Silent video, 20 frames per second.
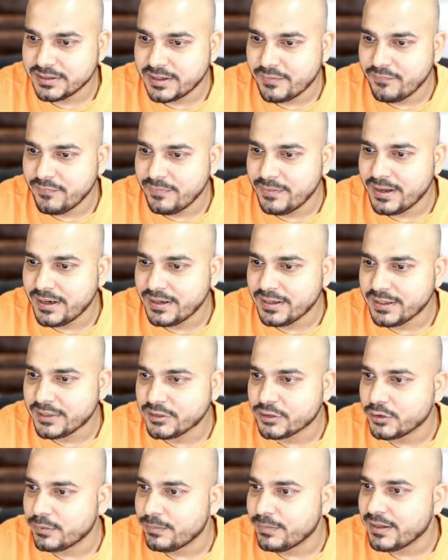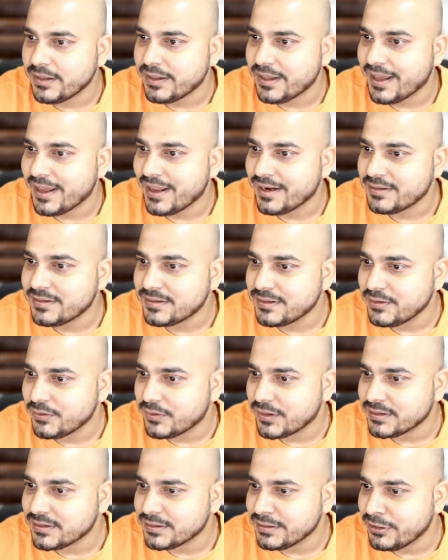somewhere it should be there. you
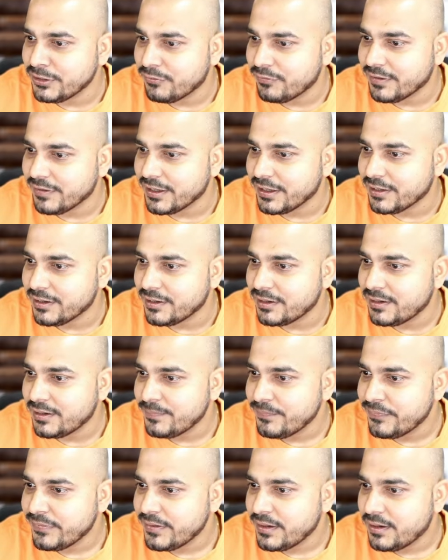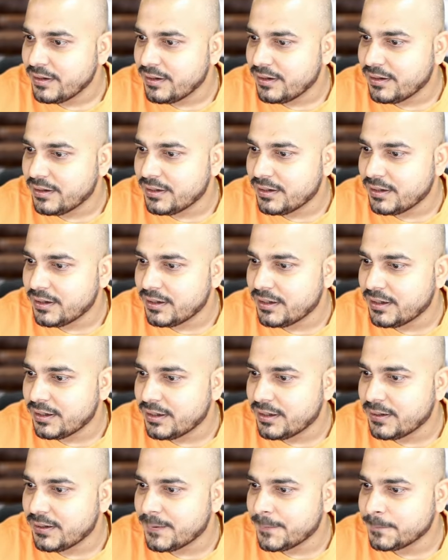can see over here,
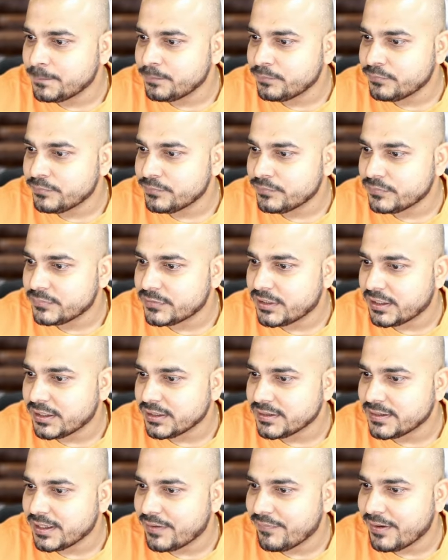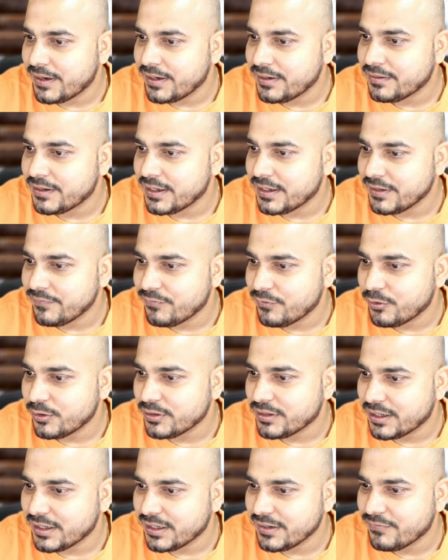um, 37, 34,
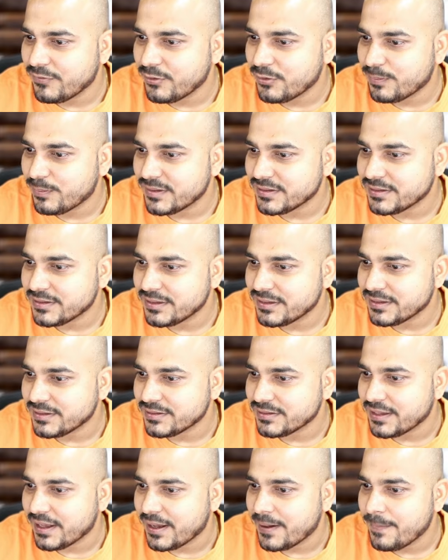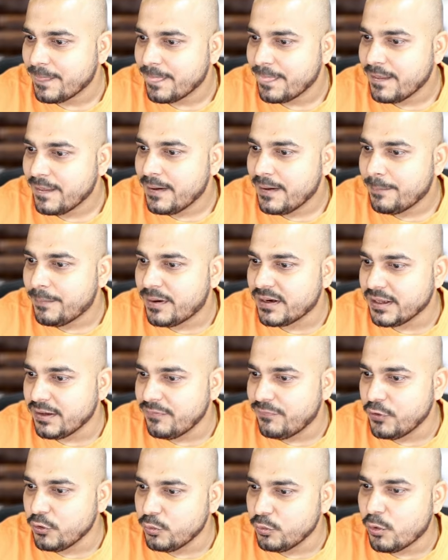34% is there. But
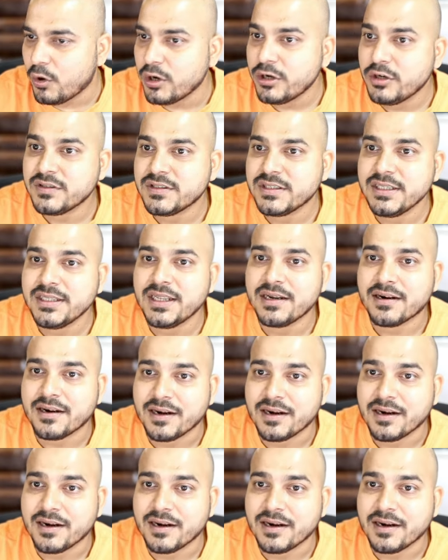if you want to see the